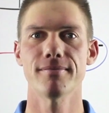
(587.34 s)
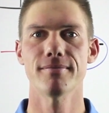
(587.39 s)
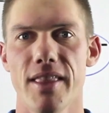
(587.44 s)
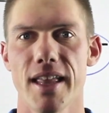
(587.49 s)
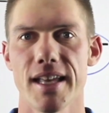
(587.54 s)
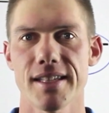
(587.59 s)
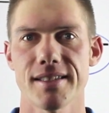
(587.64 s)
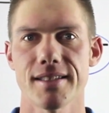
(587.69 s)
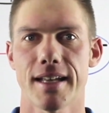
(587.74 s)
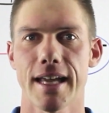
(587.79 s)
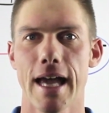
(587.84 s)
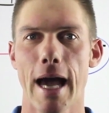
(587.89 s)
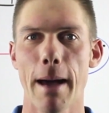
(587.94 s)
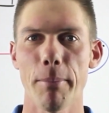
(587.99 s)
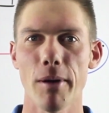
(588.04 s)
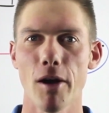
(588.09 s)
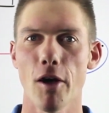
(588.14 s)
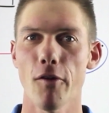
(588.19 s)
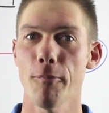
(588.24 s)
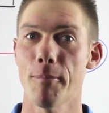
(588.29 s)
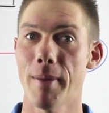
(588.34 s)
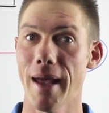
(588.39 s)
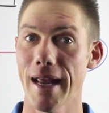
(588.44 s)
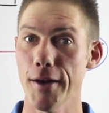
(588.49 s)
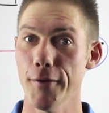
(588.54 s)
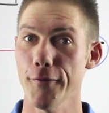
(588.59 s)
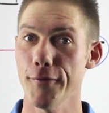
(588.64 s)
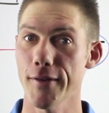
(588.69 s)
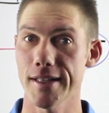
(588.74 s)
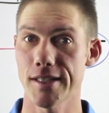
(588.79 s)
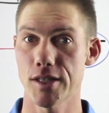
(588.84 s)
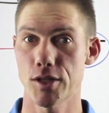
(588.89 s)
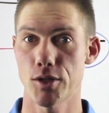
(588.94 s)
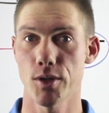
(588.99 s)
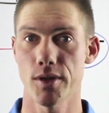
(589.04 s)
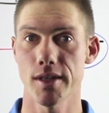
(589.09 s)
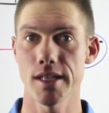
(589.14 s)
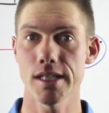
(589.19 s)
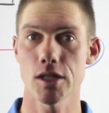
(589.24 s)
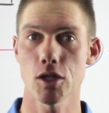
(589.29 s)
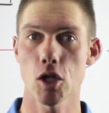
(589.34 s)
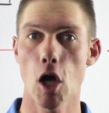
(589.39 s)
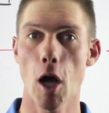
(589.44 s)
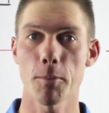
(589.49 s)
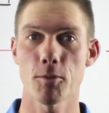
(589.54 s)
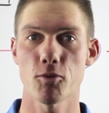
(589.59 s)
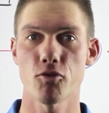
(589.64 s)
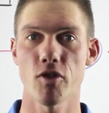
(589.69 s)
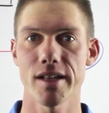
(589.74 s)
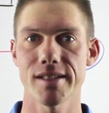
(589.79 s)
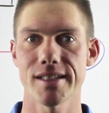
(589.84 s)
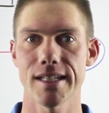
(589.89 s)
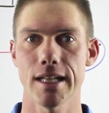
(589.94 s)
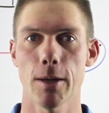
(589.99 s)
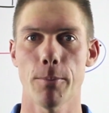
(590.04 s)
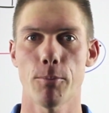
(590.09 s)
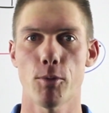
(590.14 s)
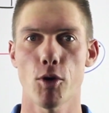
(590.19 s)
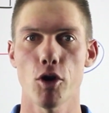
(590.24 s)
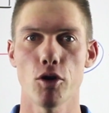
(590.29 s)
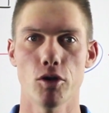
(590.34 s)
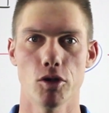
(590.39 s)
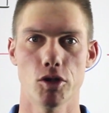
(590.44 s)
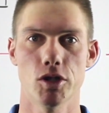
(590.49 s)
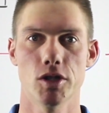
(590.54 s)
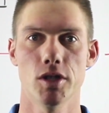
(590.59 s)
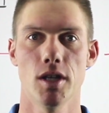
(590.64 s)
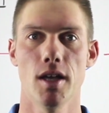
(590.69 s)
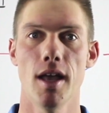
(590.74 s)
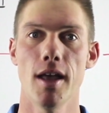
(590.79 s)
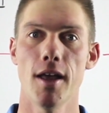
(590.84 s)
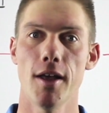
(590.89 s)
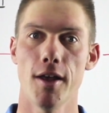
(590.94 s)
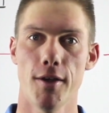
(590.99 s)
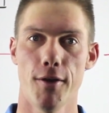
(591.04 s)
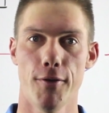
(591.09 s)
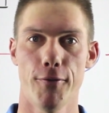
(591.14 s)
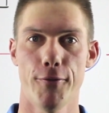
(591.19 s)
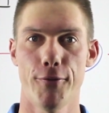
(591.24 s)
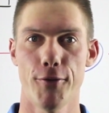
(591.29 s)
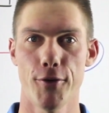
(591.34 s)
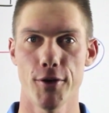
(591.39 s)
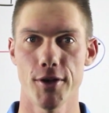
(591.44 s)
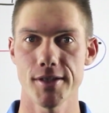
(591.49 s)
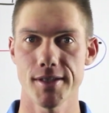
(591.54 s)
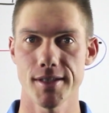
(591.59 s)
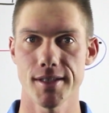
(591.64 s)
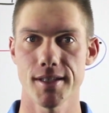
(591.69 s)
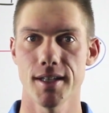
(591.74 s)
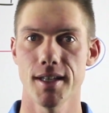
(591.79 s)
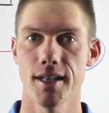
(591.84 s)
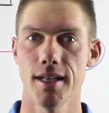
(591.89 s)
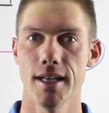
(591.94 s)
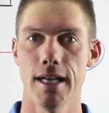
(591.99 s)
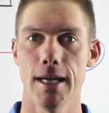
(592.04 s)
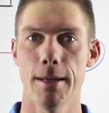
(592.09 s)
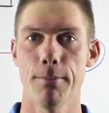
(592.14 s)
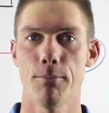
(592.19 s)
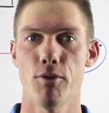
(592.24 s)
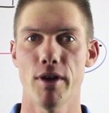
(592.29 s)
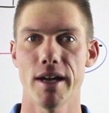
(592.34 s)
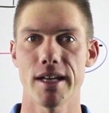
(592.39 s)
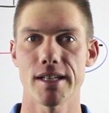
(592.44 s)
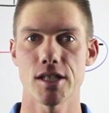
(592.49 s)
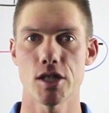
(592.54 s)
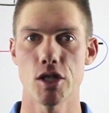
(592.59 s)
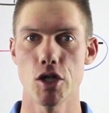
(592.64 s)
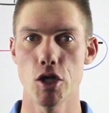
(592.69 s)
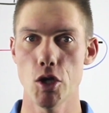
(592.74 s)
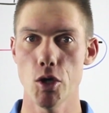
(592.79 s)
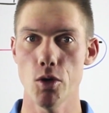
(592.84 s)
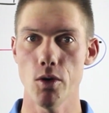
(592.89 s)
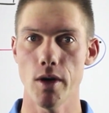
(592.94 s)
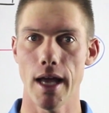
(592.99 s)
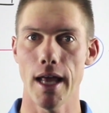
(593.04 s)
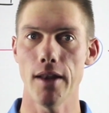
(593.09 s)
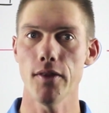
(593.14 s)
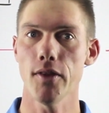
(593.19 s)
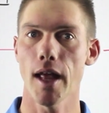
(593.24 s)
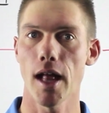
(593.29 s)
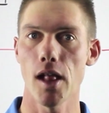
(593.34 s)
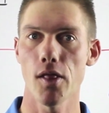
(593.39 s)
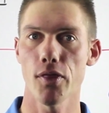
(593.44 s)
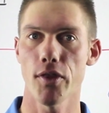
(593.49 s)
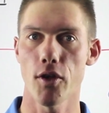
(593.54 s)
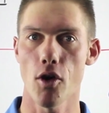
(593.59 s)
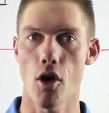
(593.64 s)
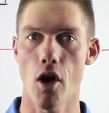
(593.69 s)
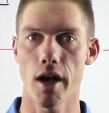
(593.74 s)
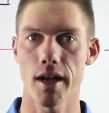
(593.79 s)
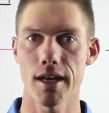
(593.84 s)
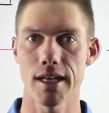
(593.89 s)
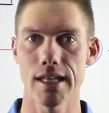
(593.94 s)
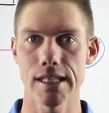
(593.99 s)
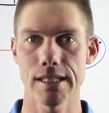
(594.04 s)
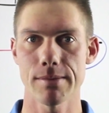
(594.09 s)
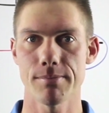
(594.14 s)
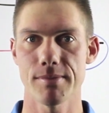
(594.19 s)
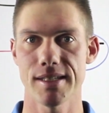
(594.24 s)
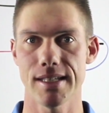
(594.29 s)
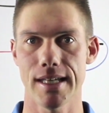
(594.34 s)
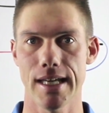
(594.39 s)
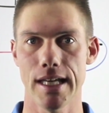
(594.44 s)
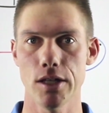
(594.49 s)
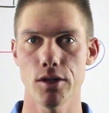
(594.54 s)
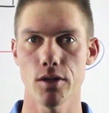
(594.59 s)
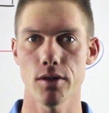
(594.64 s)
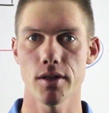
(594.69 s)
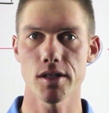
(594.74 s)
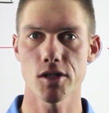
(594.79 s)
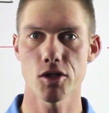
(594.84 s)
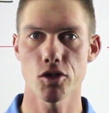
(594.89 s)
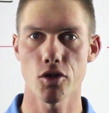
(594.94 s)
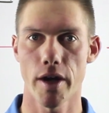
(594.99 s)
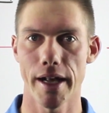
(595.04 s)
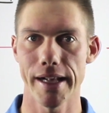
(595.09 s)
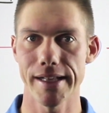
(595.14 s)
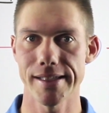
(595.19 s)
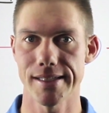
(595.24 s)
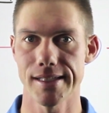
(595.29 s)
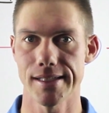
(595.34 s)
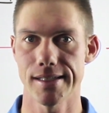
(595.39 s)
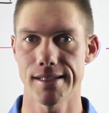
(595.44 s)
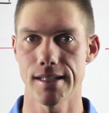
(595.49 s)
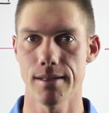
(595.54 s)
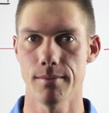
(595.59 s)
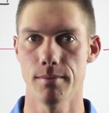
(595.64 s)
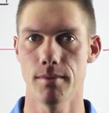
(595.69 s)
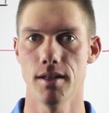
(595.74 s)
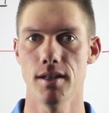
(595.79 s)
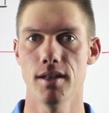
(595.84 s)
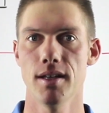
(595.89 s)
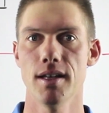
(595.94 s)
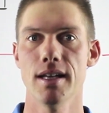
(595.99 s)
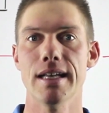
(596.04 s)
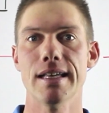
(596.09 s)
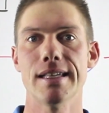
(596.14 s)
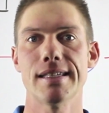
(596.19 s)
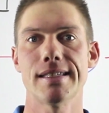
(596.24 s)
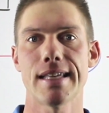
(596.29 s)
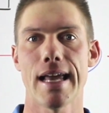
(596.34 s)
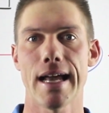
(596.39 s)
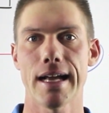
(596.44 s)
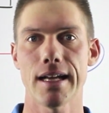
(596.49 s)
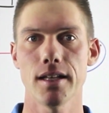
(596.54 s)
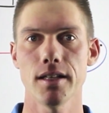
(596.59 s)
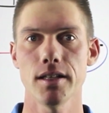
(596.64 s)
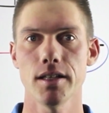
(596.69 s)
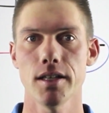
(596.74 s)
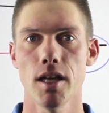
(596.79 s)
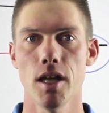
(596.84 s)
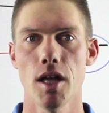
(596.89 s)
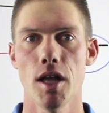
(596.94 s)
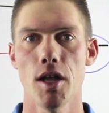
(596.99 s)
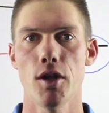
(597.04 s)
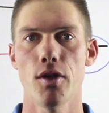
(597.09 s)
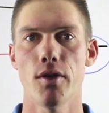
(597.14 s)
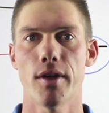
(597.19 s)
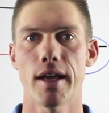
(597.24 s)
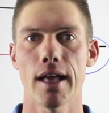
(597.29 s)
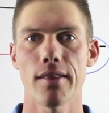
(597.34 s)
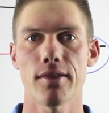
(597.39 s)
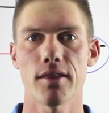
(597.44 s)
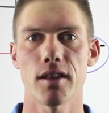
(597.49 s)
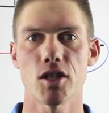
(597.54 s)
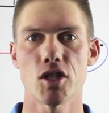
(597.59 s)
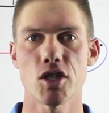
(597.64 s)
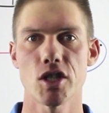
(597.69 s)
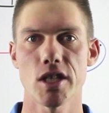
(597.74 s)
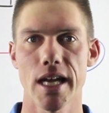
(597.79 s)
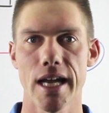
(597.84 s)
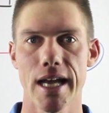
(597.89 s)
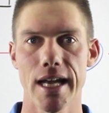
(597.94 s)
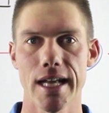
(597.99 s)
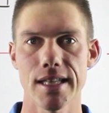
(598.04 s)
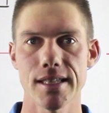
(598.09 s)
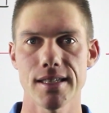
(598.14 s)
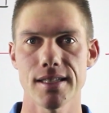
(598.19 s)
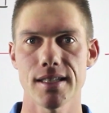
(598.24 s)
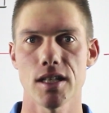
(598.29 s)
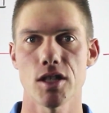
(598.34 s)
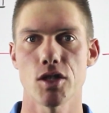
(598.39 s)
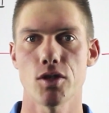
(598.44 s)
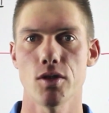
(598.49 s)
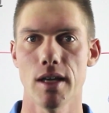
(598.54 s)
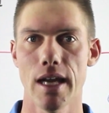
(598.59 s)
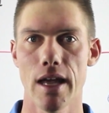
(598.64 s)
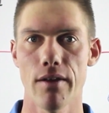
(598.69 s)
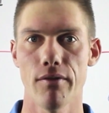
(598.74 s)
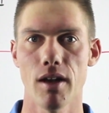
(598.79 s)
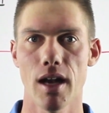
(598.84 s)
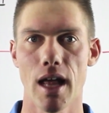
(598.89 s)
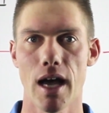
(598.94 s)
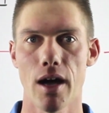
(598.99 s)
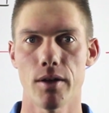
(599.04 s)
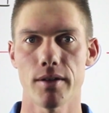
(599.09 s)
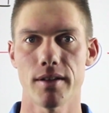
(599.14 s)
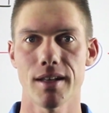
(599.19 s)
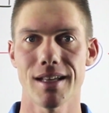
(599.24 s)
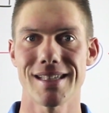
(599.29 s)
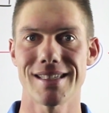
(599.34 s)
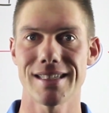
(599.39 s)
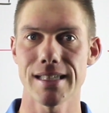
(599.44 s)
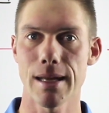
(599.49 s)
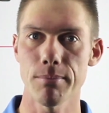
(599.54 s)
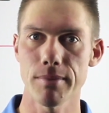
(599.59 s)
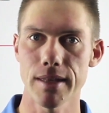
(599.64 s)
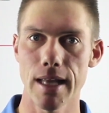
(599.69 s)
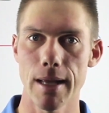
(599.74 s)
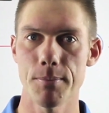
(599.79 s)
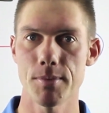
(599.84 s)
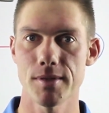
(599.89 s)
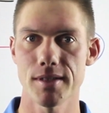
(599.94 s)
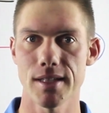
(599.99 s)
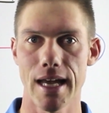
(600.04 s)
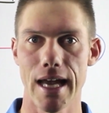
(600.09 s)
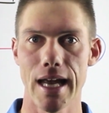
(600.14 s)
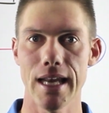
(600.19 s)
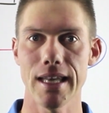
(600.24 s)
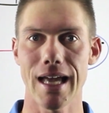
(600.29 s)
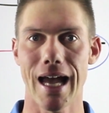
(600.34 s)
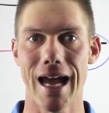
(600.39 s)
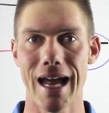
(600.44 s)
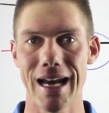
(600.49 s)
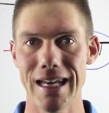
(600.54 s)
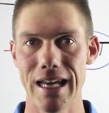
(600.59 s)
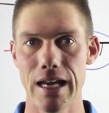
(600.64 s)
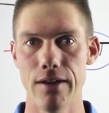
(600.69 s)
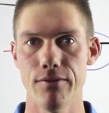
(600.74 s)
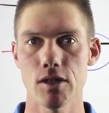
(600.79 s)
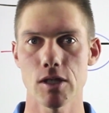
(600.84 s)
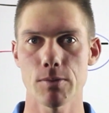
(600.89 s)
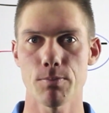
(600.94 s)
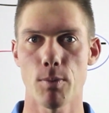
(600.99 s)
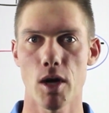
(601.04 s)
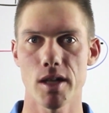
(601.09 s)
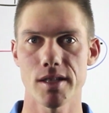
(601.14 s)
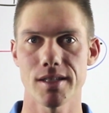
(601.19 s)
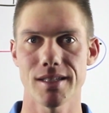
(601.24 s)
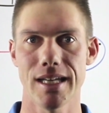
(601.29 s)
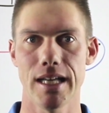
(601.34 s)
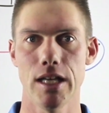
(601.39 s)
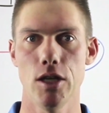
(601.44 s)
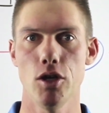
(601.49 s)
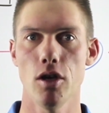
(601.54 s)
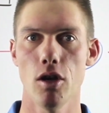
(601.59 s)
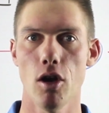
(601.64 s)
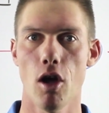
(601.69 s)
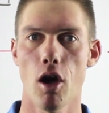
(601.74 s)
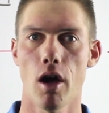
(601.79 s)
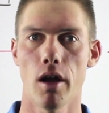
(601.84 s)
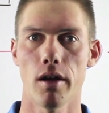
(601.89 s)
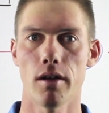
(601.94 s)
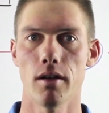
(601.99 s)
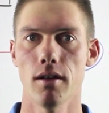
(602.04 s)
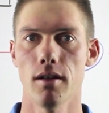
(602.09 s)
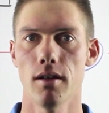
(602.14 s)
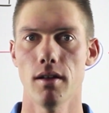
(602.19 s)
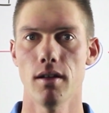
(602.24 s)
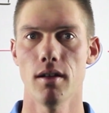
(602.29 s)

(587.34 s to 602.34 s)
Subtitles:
There's a couple of benefits to this top dressing approach. First, it brings new and healthy organisms into the soil system. Second, you get the chance to level out some dips and uneven spots in your lawn.